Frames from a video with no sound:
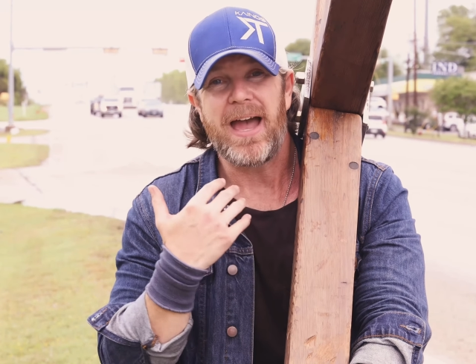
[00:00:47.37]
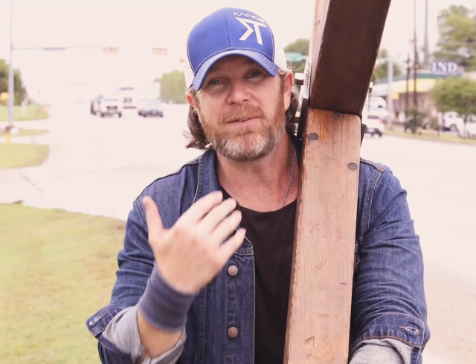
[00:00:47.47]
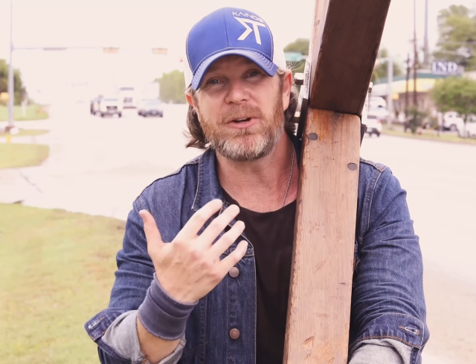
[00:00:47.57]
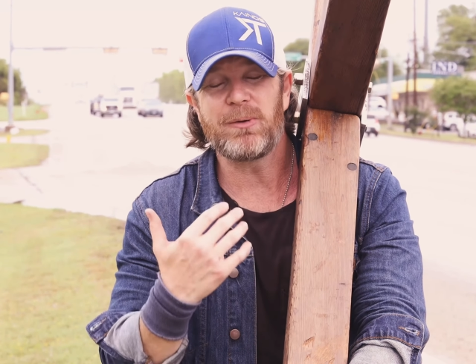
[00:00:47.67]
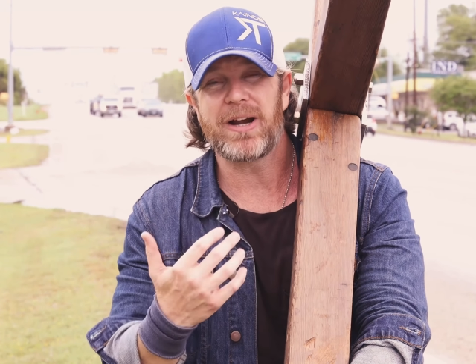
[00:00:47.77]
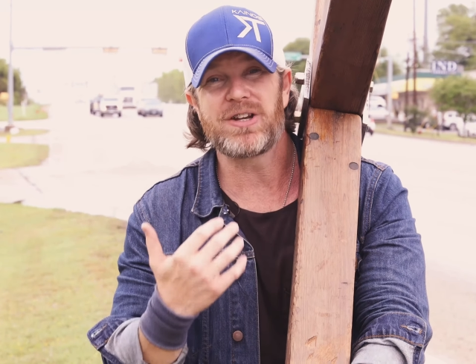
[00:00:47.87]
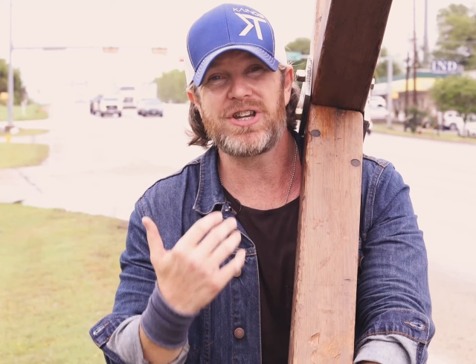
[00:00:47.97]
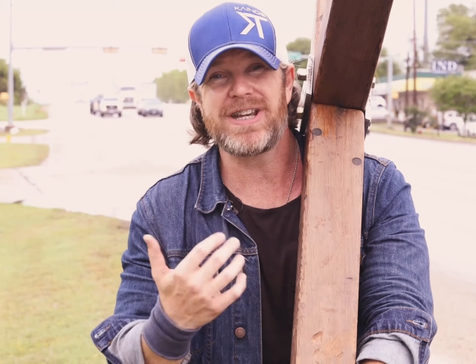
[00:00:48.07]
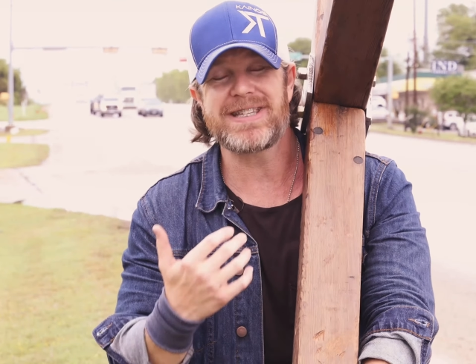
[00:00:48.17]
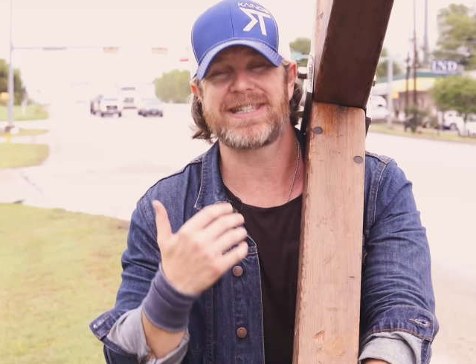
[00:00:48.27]
everywhere
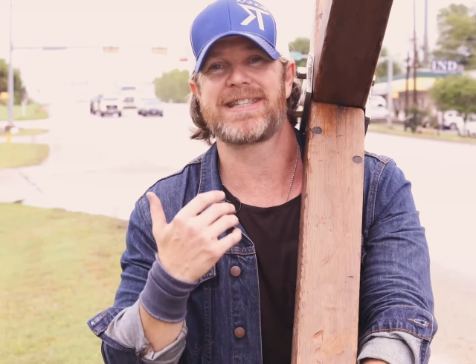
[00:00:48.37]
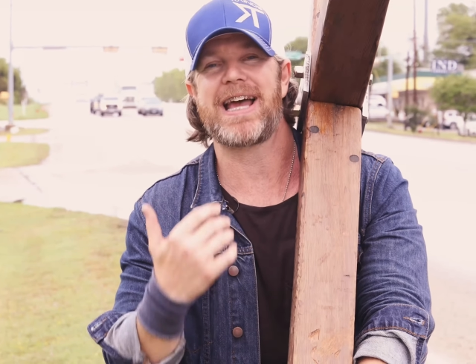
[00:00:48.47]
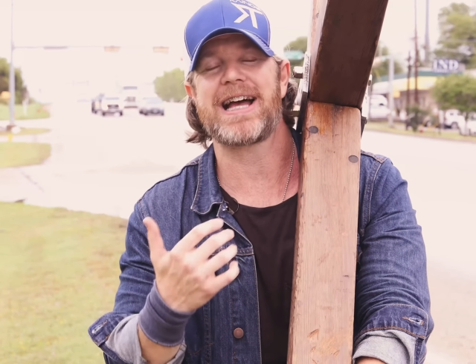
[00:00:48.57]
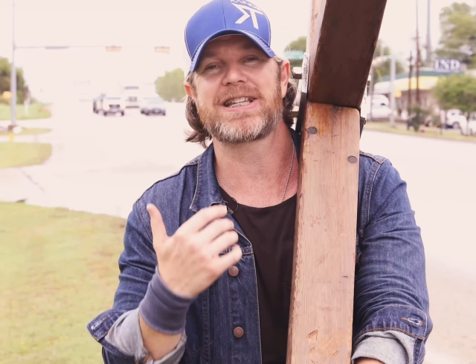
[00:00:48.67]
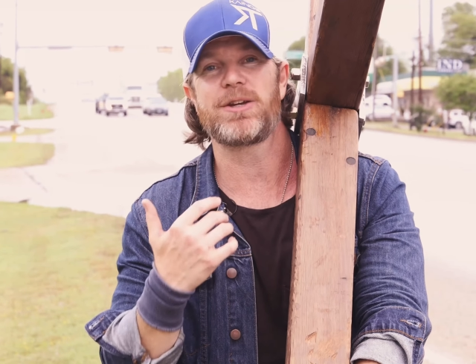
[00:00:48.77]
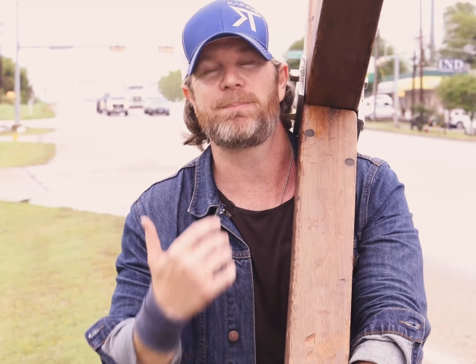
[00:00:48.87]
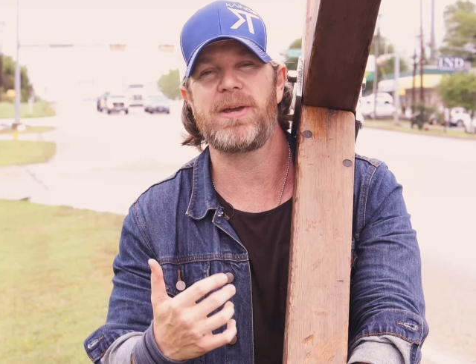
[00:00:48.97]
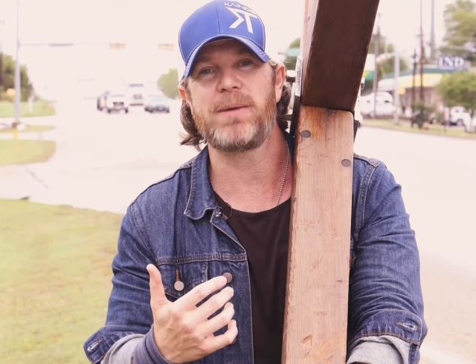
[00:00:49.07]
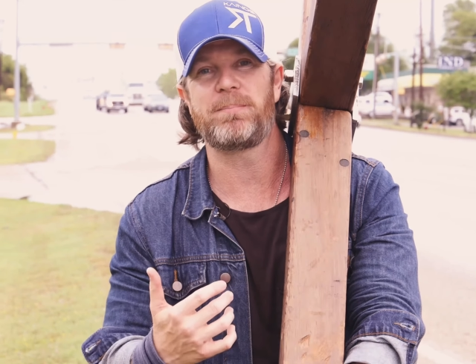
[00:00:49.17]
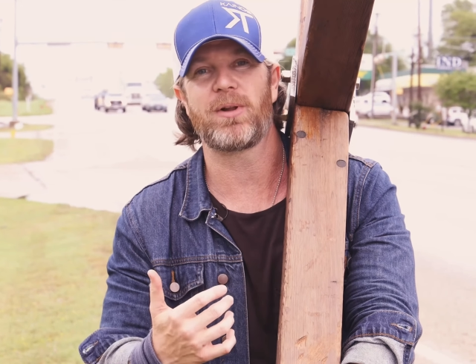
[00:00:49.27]
Jesus is asking
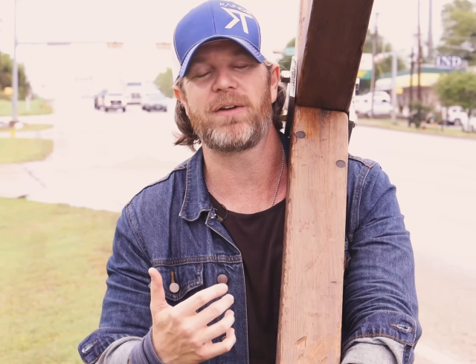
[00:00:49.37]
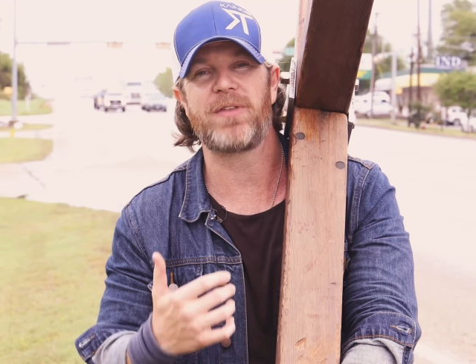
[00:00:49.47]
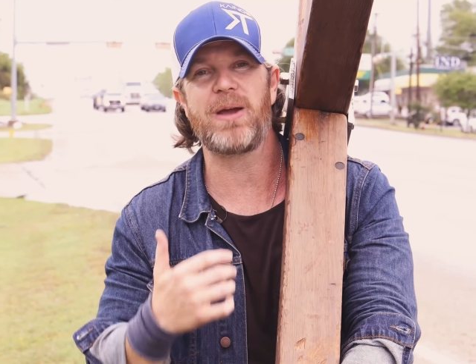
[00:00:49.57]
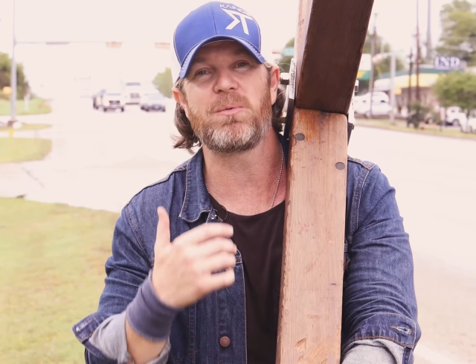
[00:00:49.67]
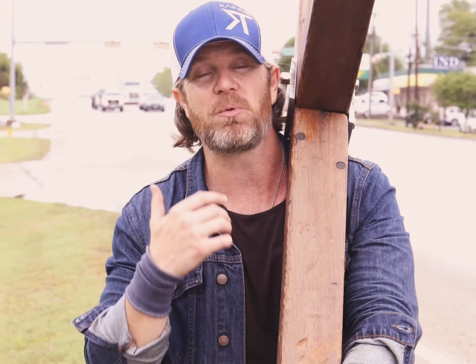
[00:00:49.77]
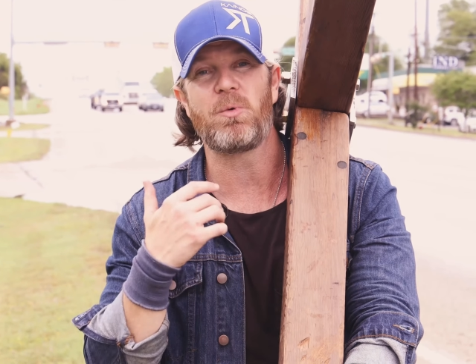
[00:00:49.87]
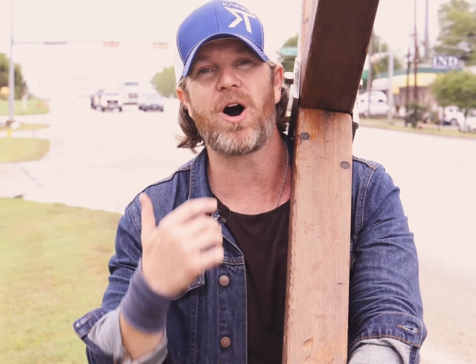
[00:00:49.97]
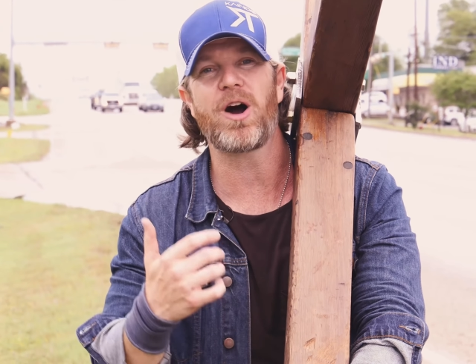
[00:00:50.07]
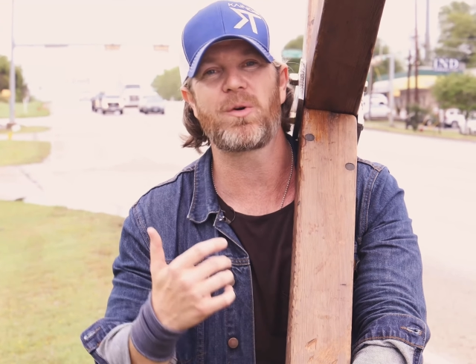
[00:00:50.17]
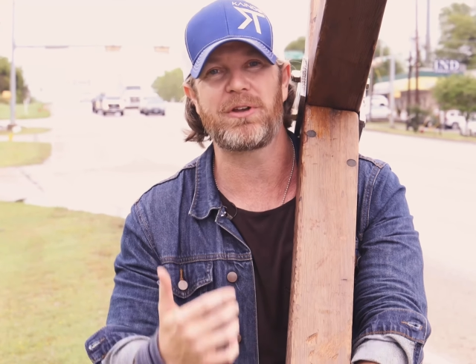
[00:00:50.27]
people if they will
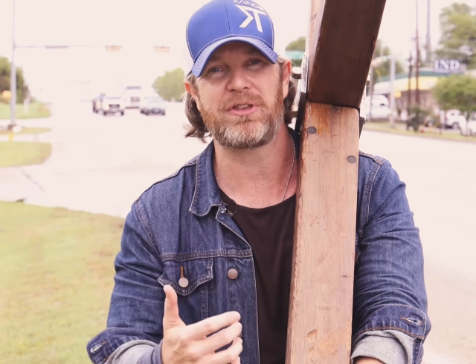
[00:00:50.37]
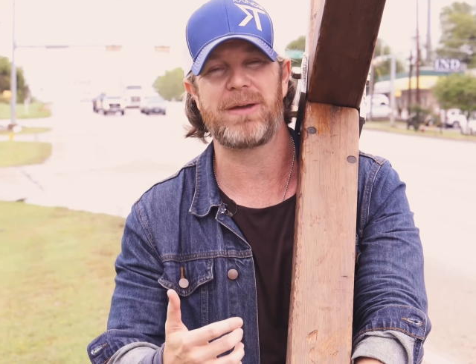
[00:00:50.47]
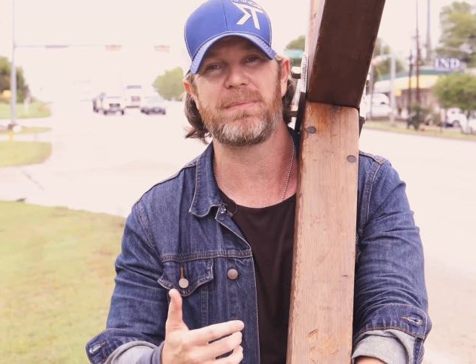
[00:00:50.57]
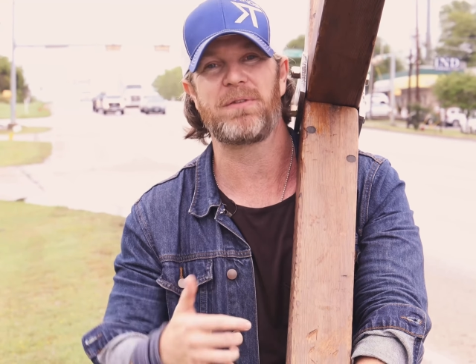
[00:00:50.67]
walk with him,